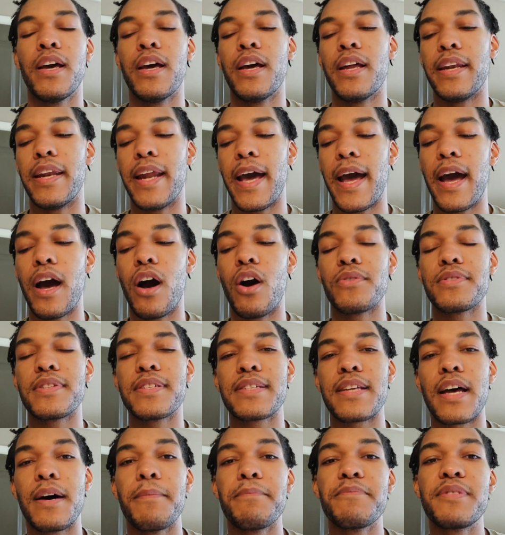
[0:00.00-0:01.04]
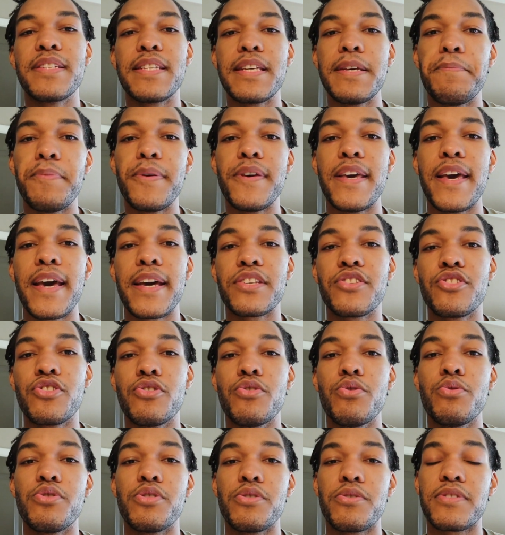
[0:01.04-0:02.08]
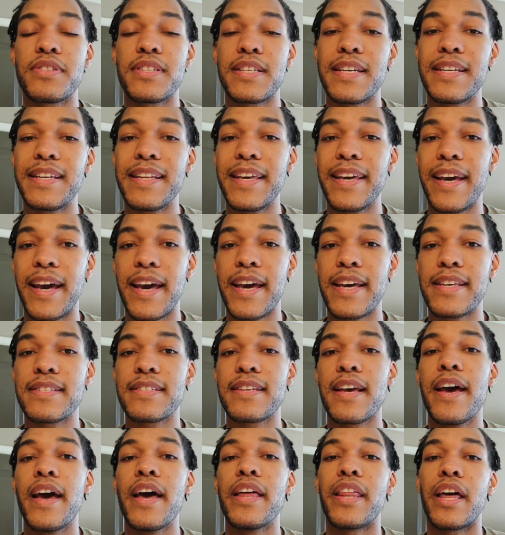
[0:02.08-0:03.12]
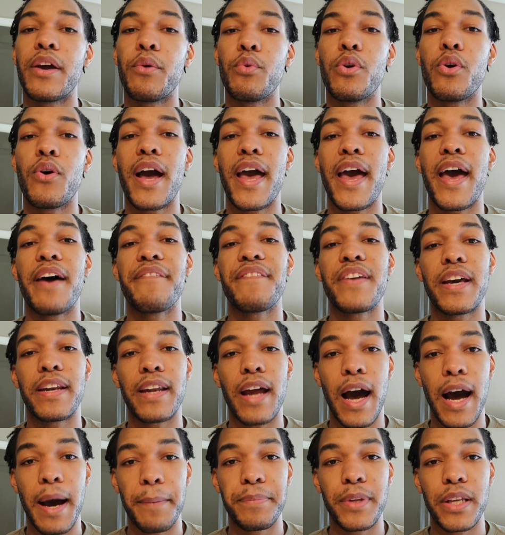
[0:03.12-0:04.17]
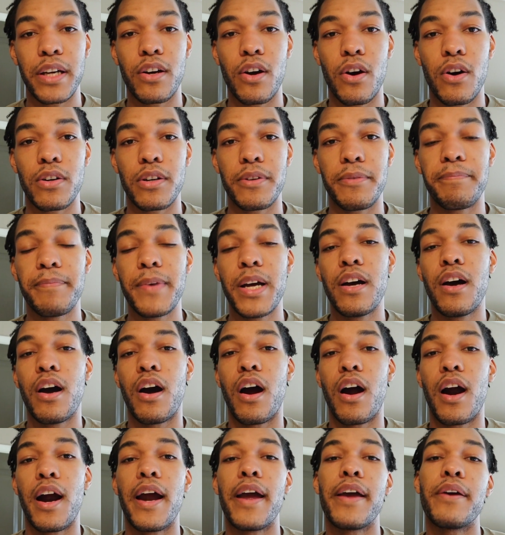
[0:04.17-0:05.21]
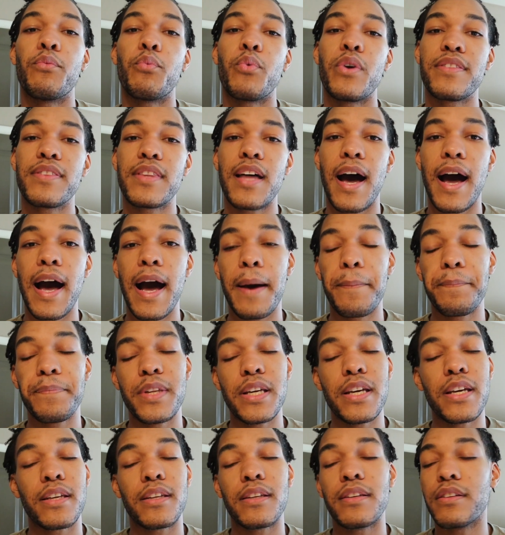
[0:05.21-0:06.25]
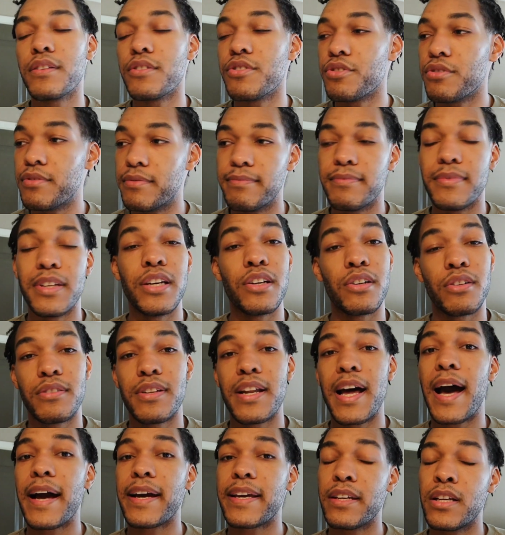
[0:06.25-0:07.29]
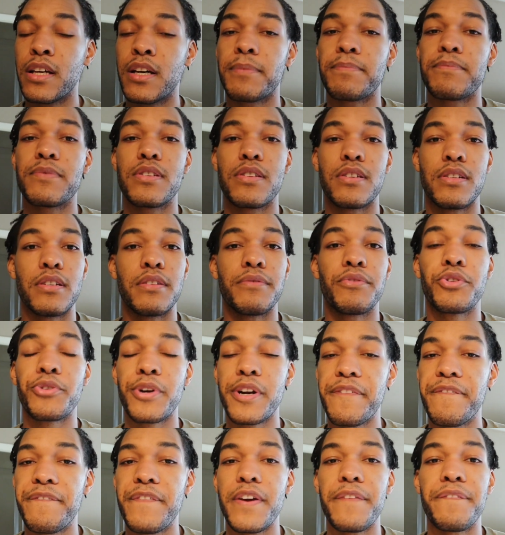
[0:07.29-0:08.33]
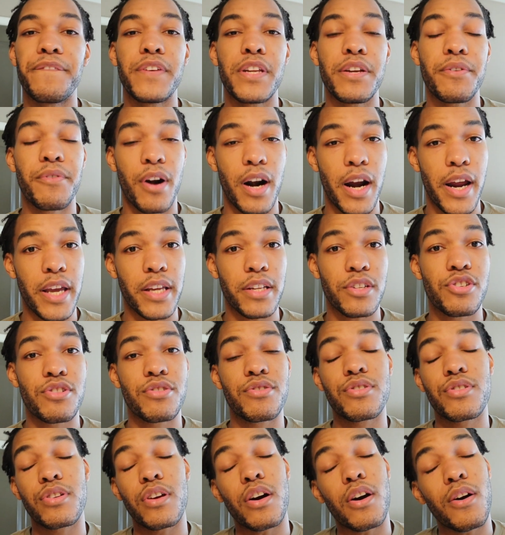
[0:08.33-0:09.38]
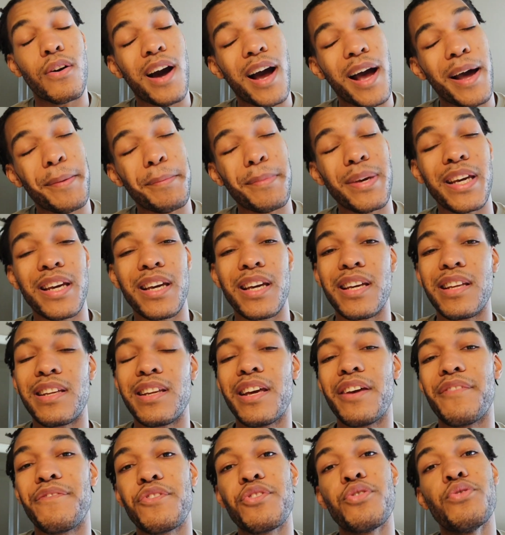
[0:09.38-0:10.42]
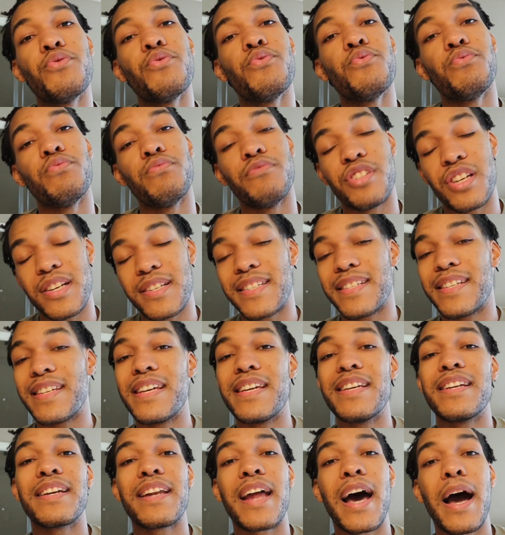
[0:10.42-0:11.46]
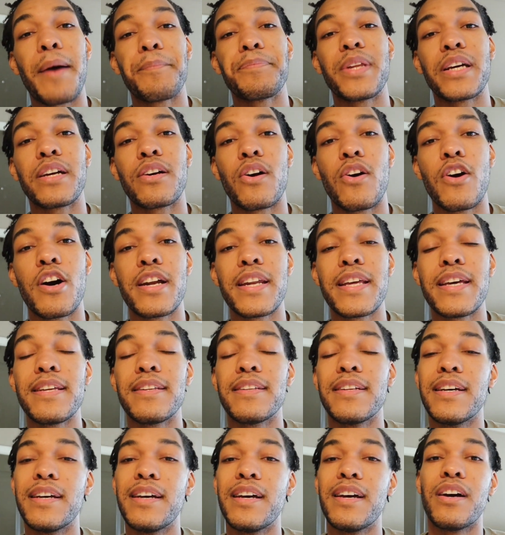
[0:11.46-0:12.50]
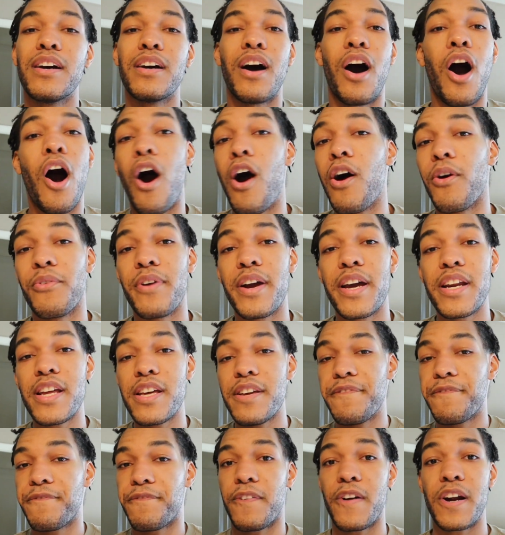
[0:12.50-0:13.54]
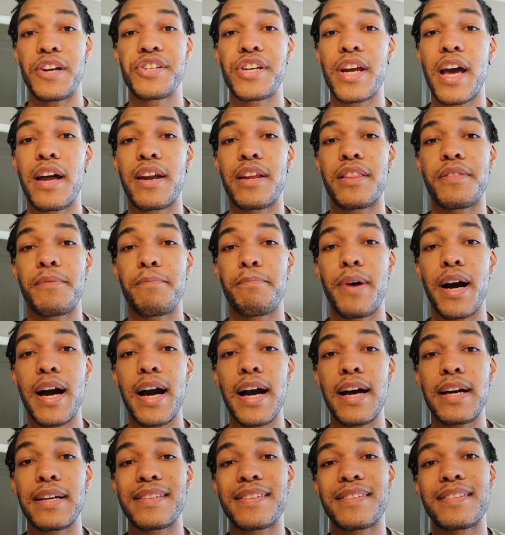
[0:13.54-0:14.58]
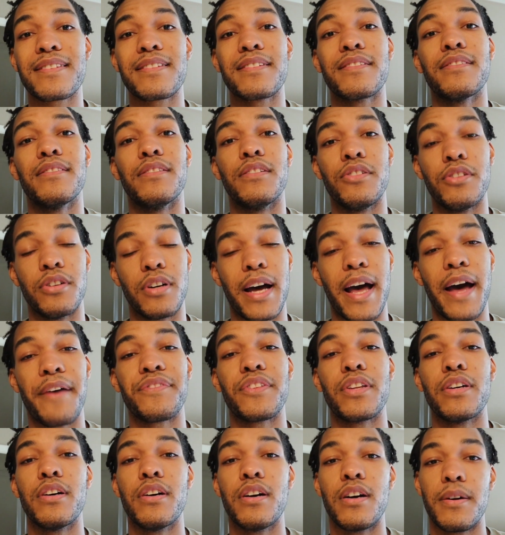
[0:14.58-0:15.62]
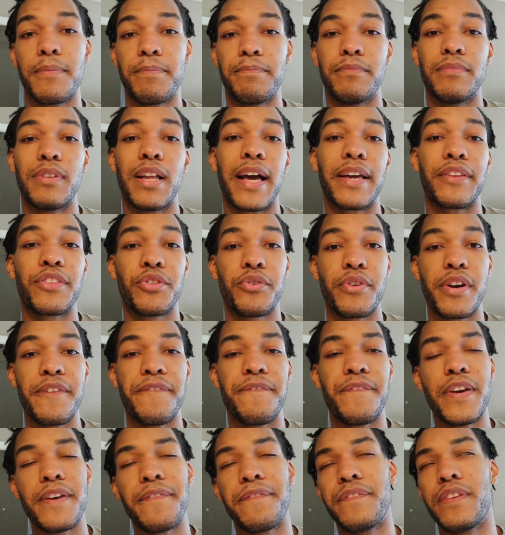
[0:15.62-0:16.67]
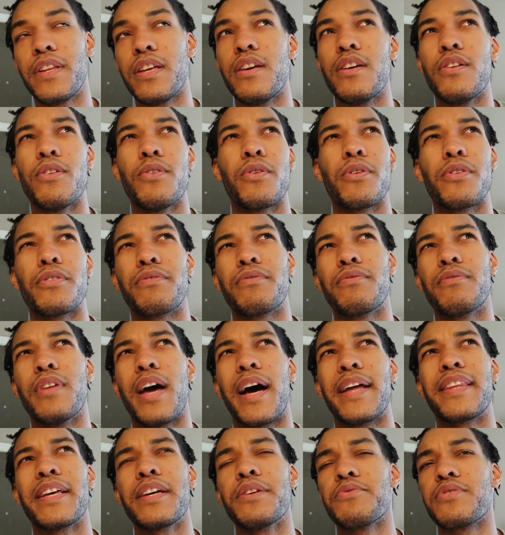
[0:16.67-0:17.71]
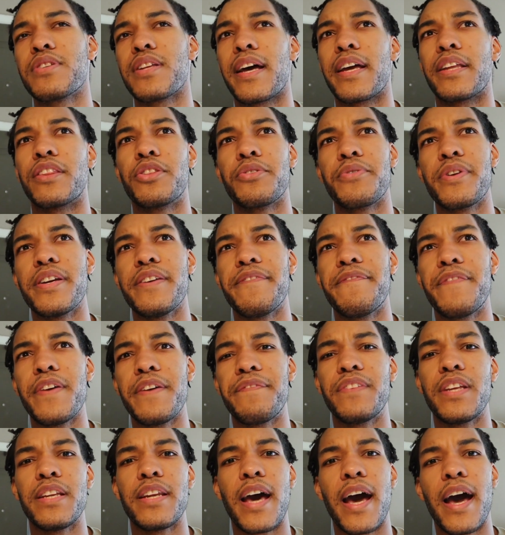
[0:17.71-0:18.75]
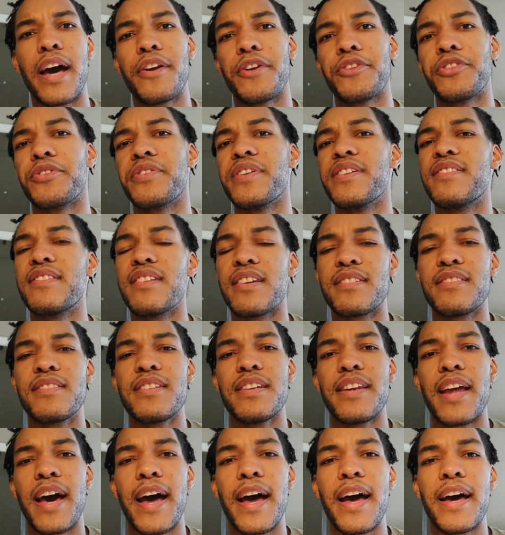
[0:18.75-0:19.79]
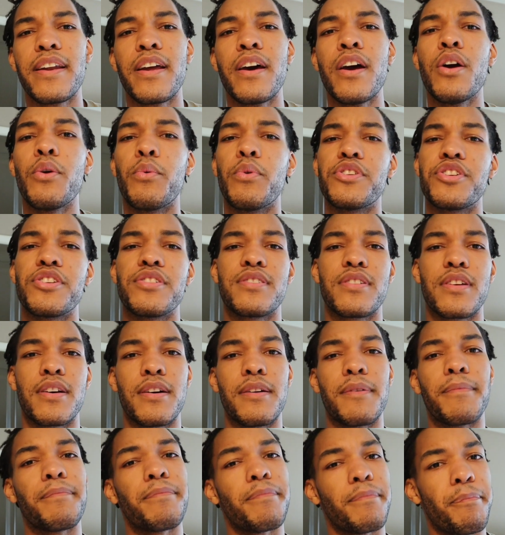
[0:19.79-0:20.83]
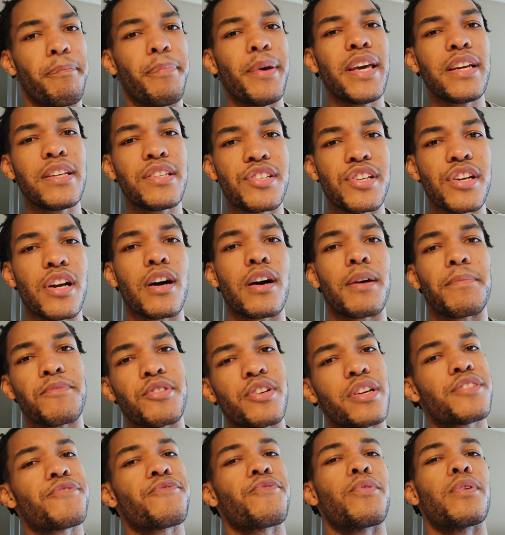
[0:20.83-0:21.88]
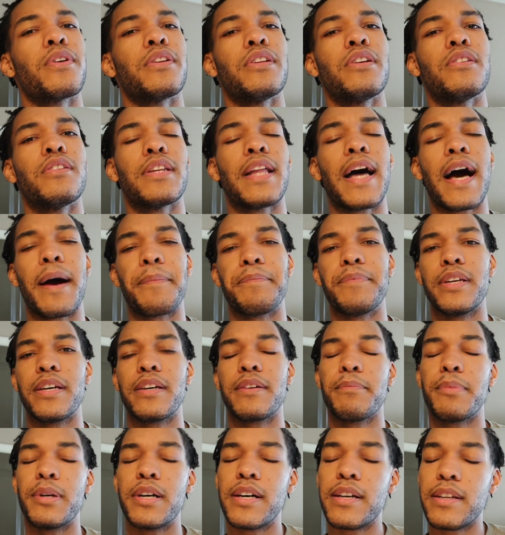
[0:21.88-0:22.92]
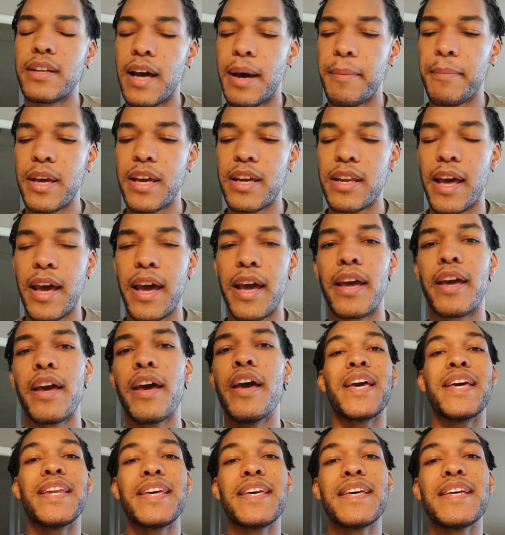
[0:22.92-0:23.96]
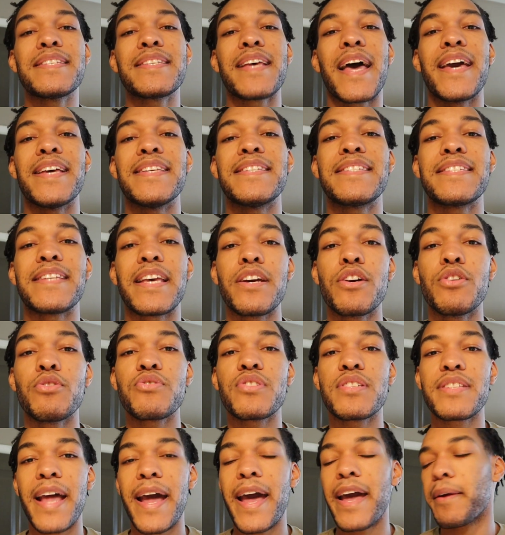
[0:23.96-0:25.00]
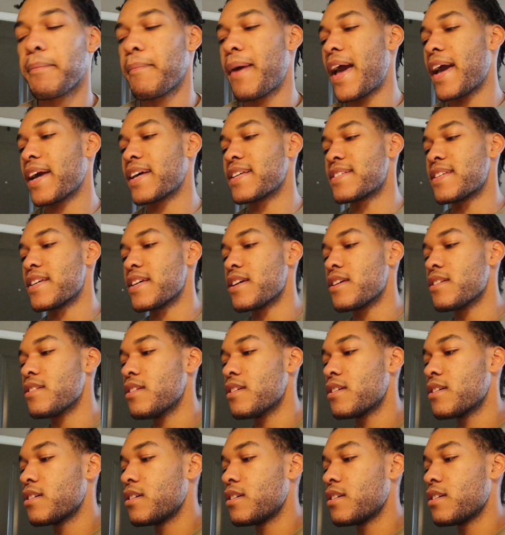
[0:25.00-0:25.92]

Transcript: Now, some CPX-2s you'll see in the case, they will have an optic on them. All right, with the optic, it'll knock it up to 350 range. So, I mean, if you just need an optic on it already fresh out of the box, you'll have to up like 350, or I think it was like 359 or 369, which is a big jump just for a little optic. But I mean, hey, it is a single stack magazine.